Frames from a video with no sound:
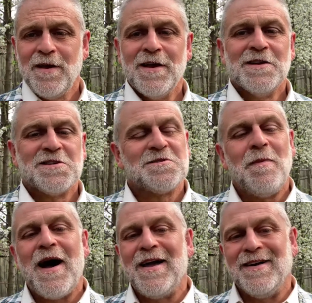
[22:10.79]

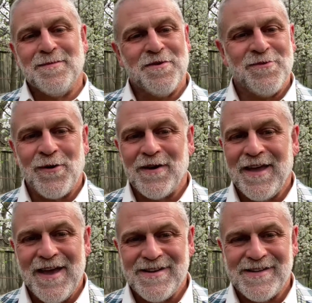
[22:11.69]
Smile before
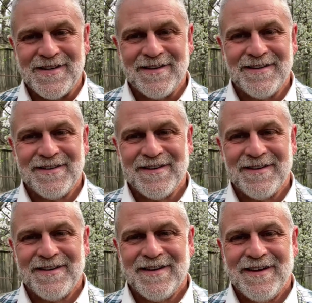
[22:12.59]
engaging.
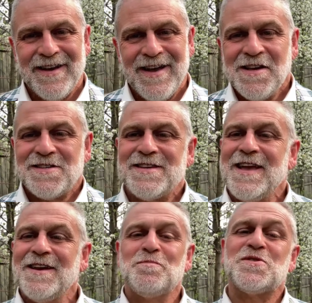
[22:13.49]

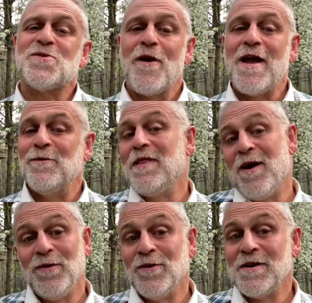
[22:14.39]
Stand up straight
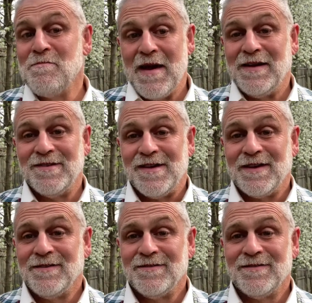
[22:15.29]
without looking
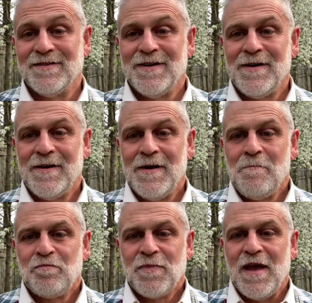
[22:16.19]
menacing.
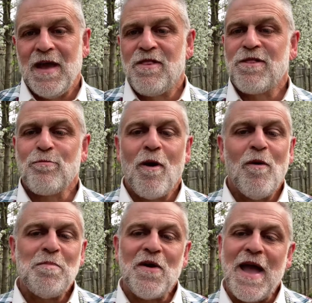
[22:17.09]
And throw
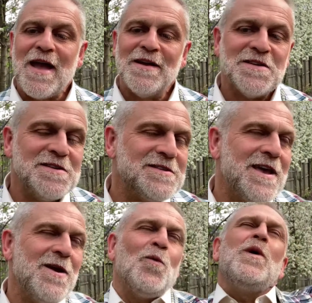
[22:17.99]
up your hands and
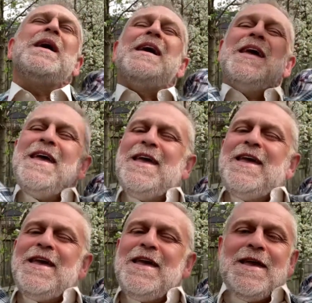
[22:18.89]
say,
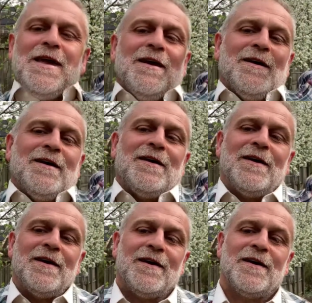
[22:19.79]
"Wee!"
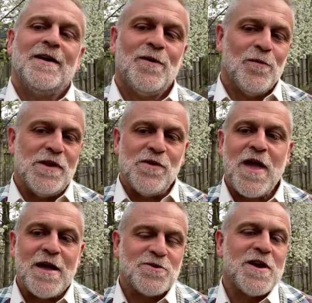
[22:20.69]
when you
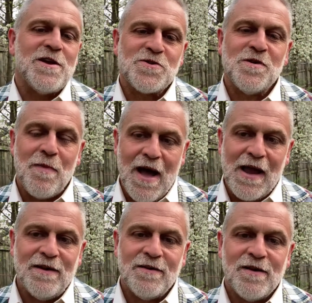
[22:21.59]
can't change the
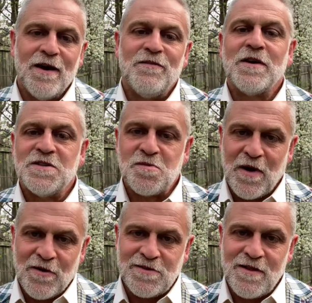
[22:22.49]
mind of a
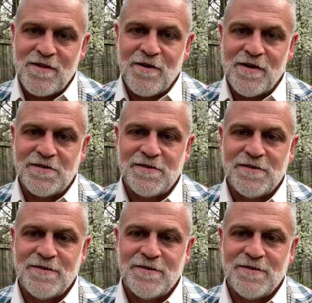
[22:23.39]
conspiracy theorist.